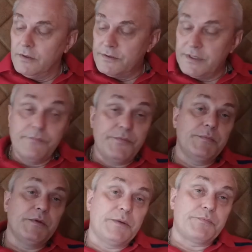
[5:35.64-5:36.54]
Some
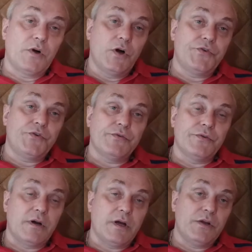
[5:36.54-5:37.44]
people approach
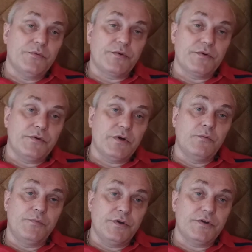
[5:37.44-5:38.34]
Narayana
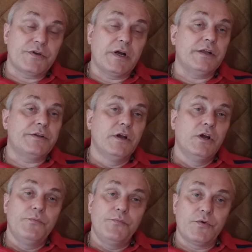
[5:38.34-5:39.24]
Upanishad
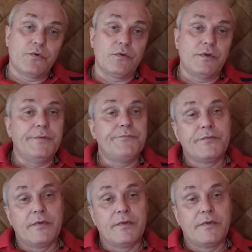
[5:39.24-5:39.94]
purely